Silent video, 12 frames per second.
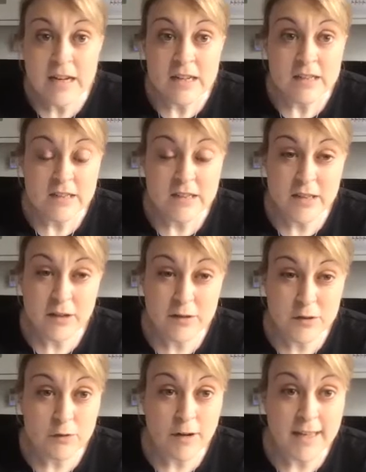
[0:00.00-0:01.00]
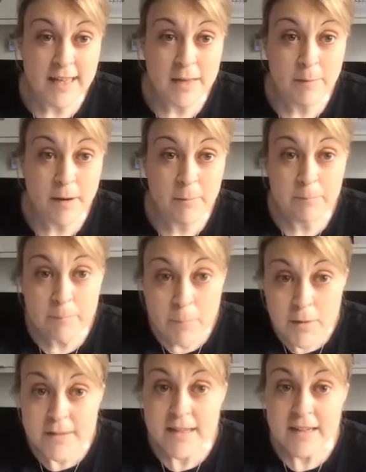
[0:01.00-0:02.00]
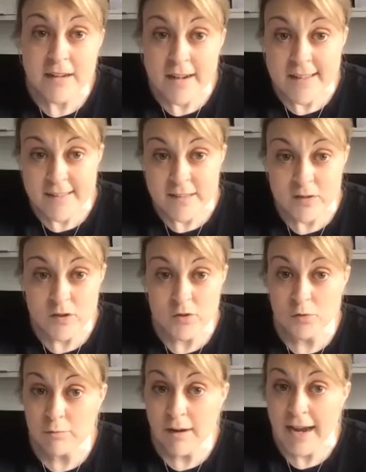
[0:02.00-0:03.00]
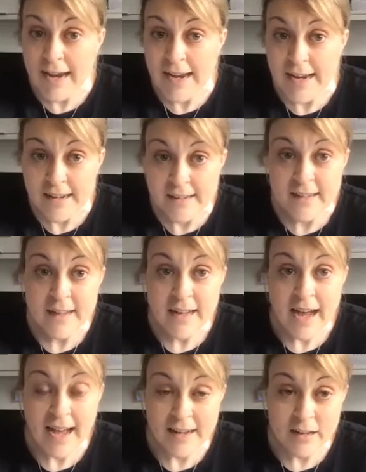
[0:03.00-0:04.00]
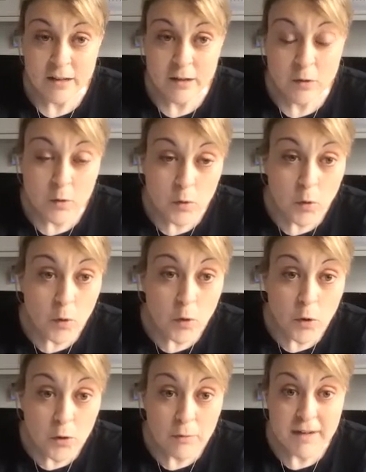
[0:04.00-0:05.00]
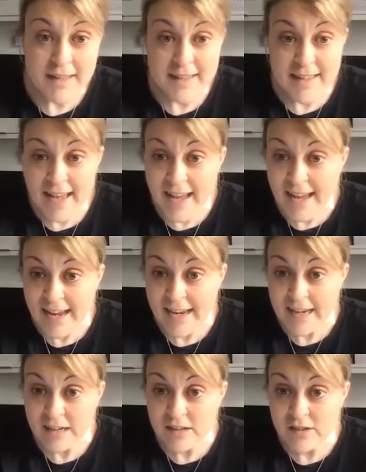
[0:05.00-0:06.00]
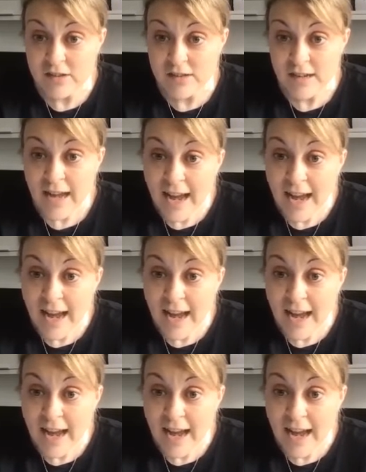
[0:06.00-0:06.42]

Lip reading: She's going to try and keep her body nice and straight and her core engaged.